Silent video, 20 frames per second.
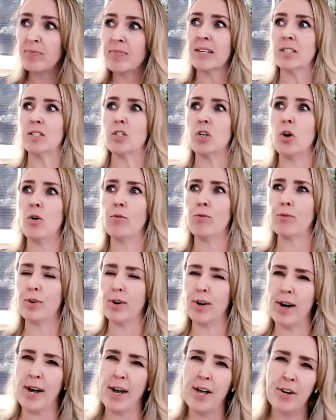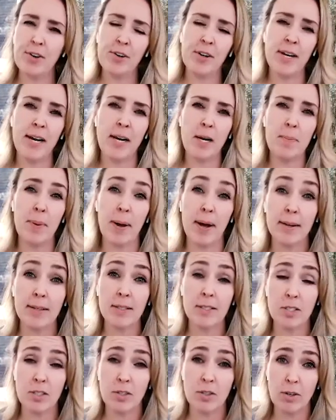So for
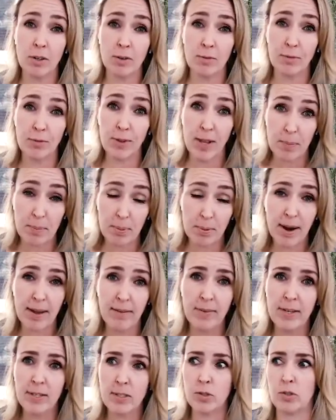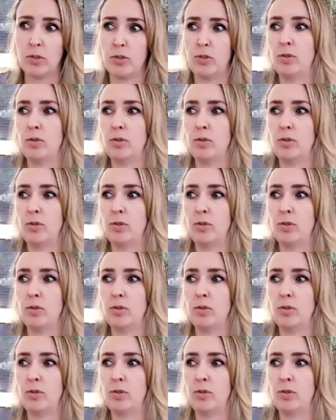$180, you could fly private